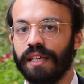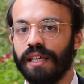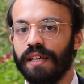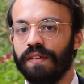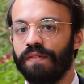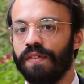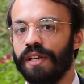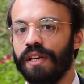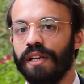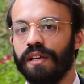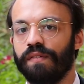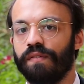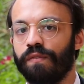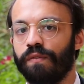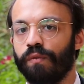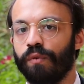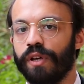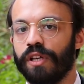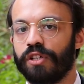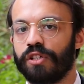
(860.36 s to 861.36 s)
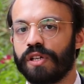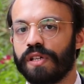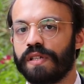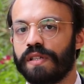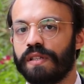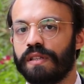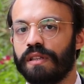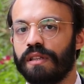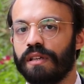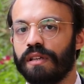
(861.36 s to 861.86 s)
even if we
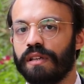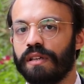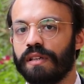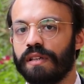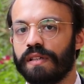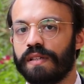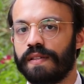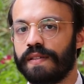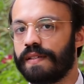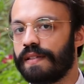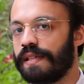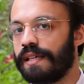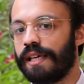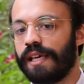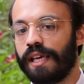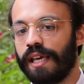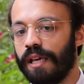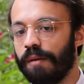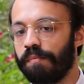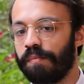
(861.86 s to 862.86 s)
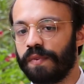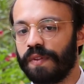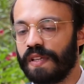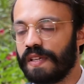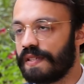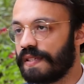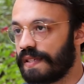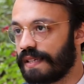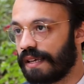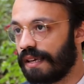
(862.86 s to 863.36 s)
just skip
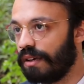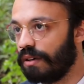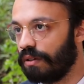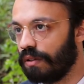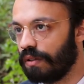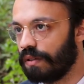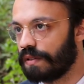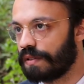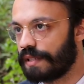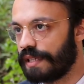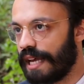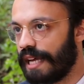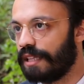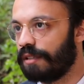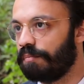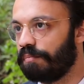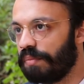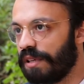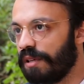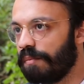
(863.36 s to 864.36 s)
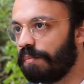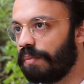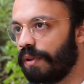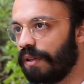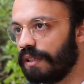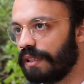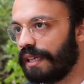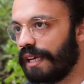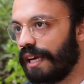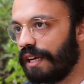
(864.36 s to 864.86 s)
the skills that
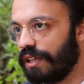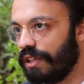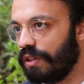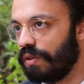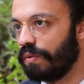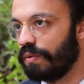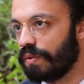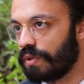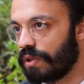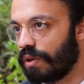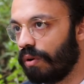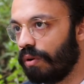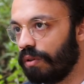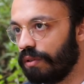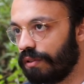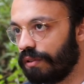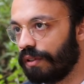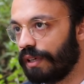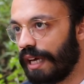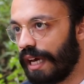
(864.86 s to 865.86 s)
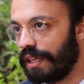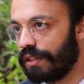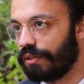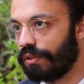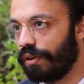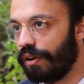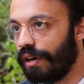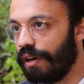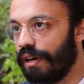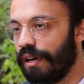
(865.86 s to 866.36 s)
people can use
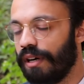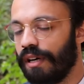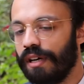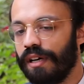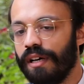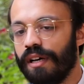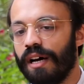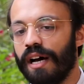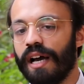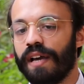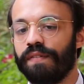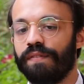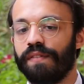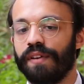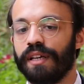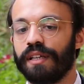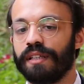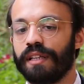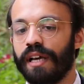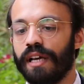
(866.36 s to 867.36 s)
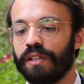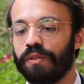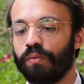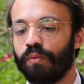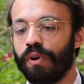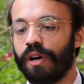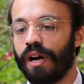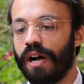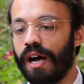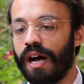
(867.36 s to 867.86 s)
altogether, I think that
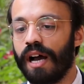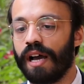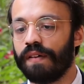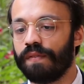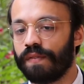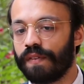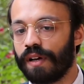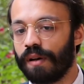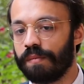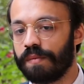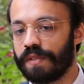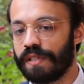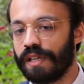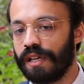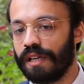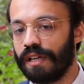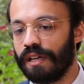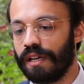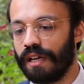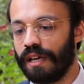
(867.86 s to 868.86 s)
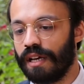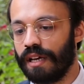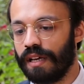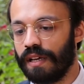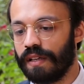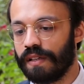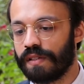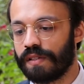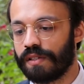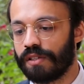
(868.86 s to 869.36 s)
where Hive comes in
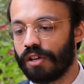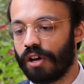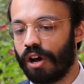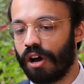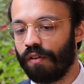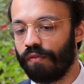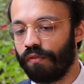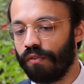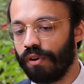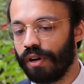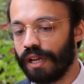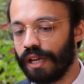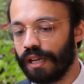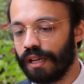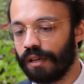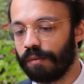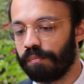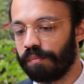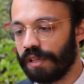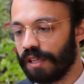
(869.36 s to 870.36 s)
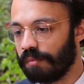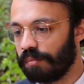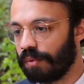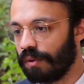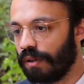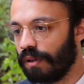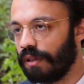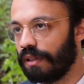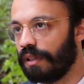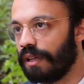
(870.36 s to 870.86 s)
is offering
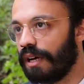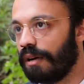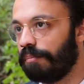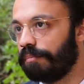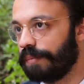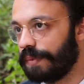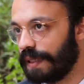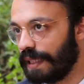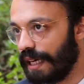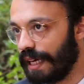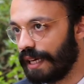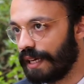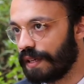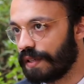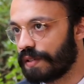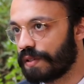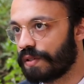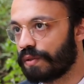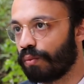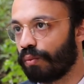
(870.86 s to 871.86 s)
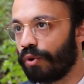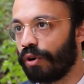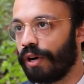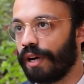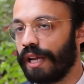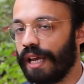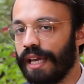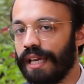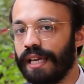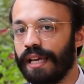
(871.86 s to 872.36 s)
people a place
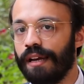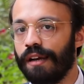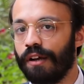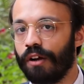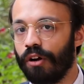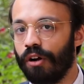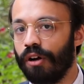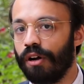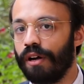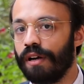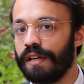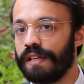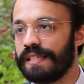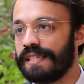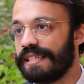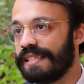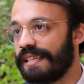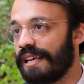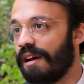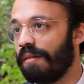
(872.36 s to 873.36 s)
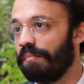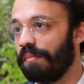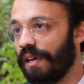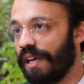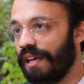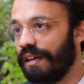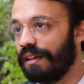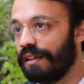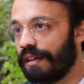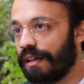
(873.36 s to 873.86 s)
where they can earn some
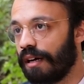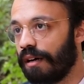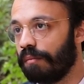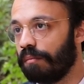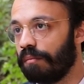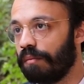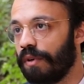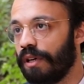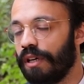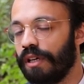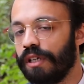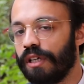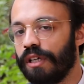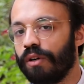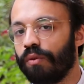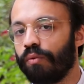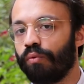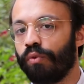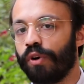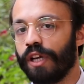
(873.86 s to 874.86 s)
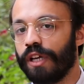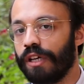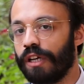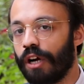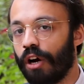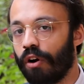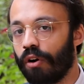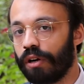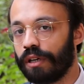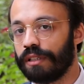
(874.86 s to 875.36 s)
income
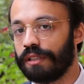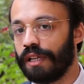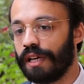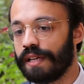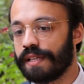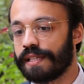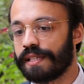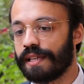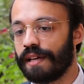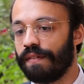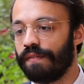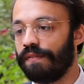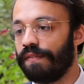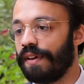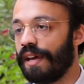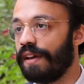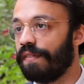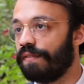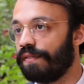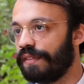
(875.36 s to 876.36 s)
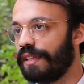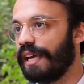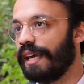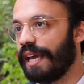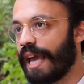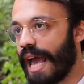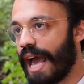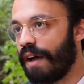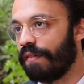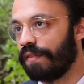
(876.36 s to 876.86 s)
regardless of if
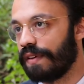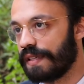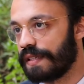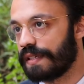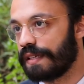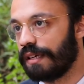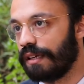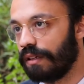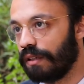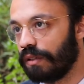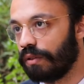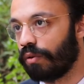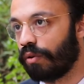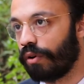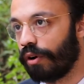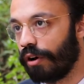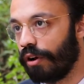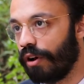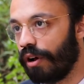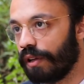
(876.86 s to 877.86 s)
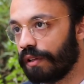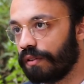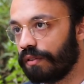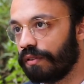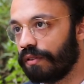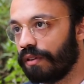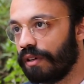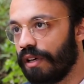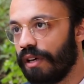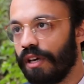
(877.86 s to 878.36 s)
they have a skill or
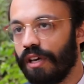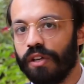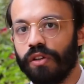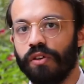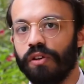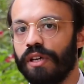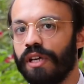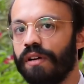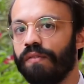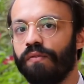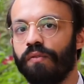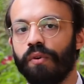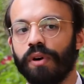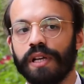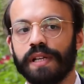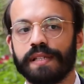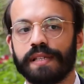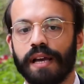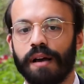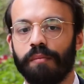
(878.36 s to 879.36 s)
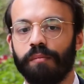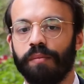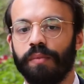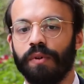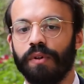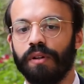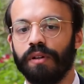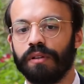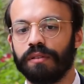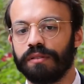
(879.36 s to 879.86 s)
not. You can, for
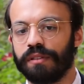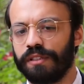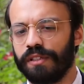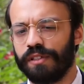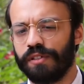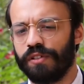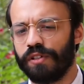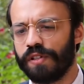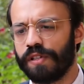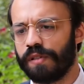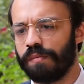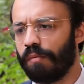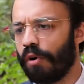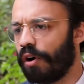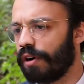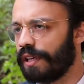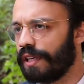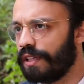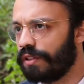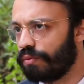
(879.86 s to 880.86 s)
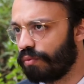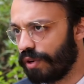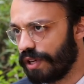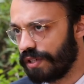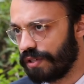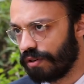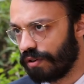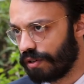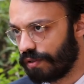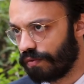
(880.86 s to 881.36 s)
example, just market
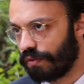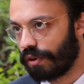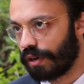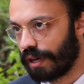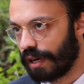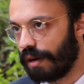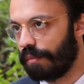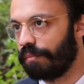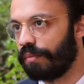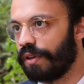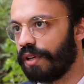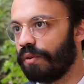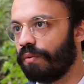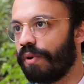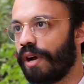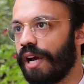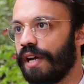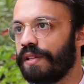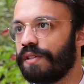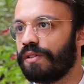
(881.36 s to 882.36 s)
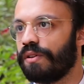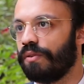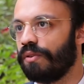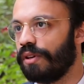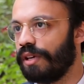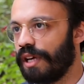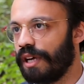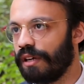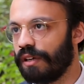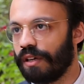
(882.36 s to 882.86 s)
research for a company, right? So
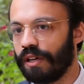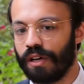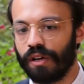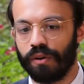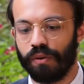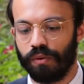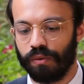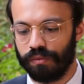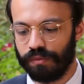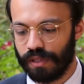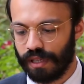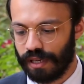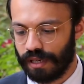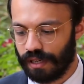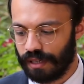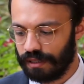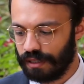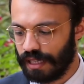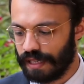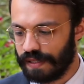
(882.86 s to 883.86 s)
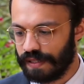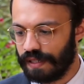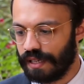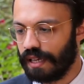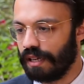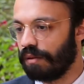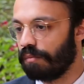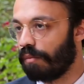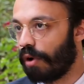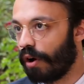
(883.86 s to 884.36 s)
you can go, let's
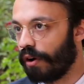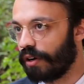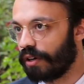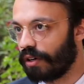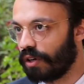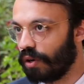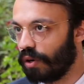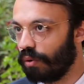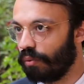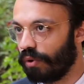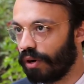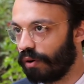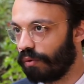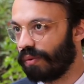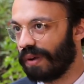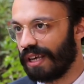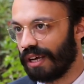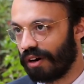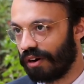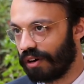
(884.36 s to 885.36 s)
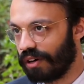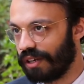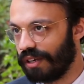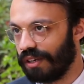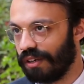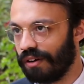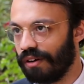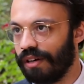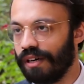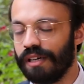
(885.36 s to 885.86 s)
say in Monaco, where we are
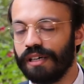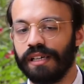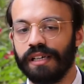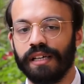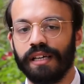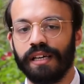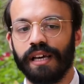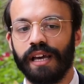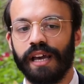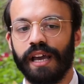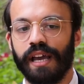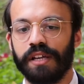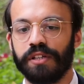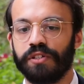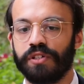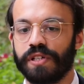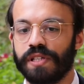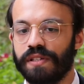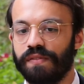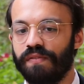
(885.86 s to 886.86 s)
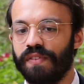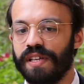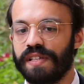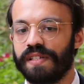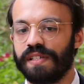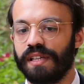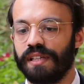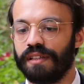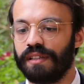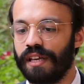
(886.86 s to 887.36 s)
here, and just
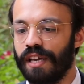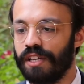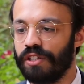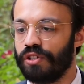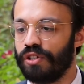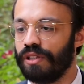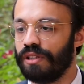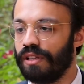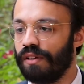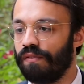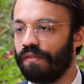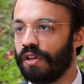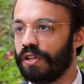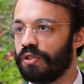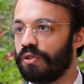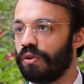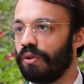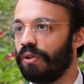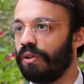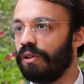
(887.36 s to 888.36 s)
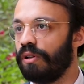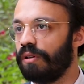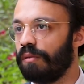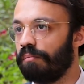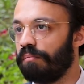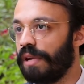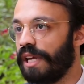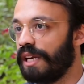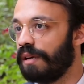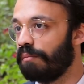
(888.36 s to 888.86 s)
visit each individual
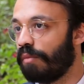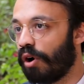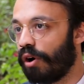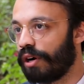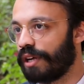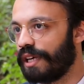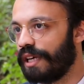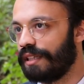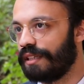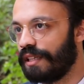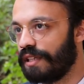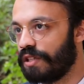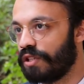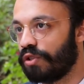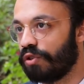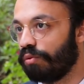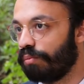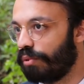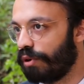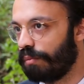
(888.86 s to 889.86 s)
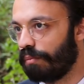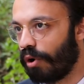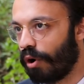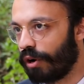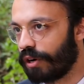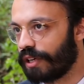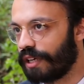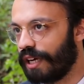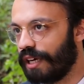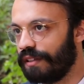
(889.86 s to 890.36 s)
mini market and
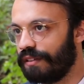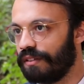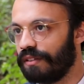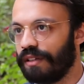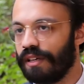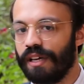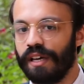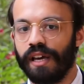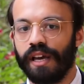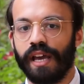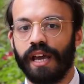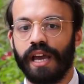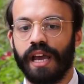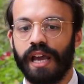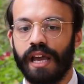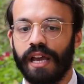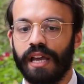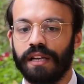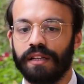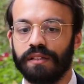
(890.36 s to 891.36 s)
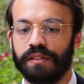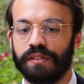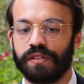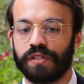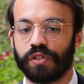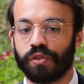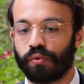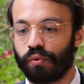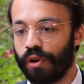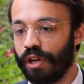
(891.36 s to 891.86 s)
supermarket and
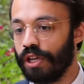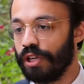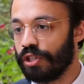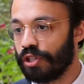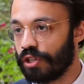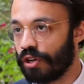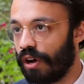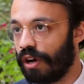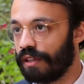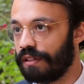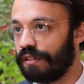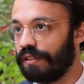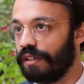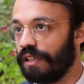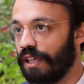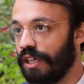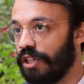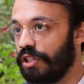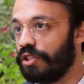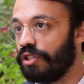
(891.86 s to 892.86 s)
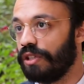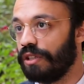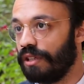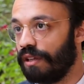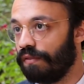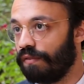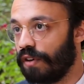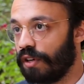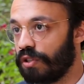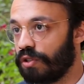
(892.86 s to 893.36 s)
screenshot each
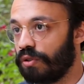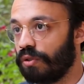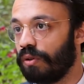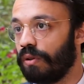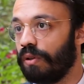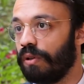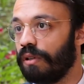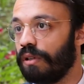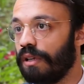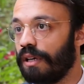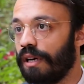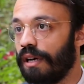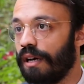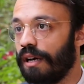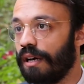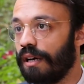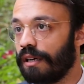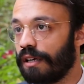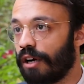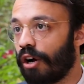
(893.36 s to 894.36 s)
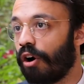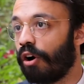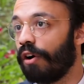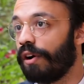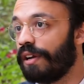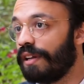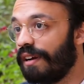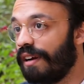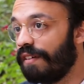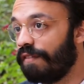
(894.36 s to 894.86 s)
individual
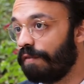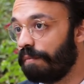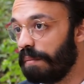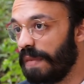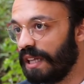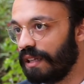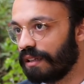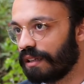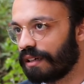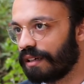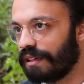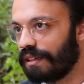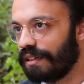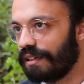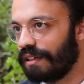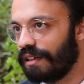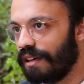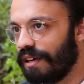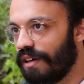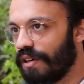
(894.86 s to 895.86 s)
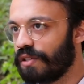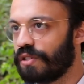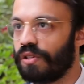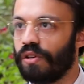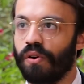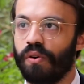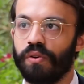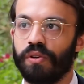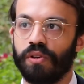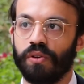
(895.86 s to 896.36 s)
carton of milk. So